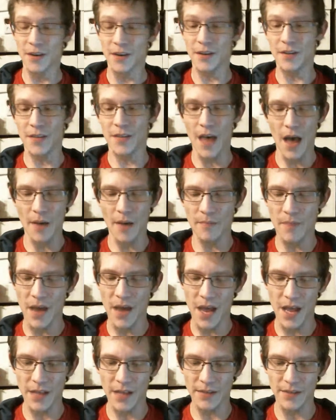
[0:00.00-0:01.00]
That
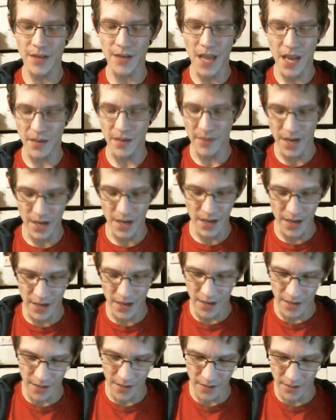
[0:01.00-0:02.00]
man's name
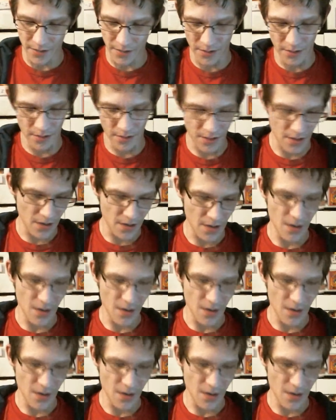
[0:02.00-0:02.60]
is...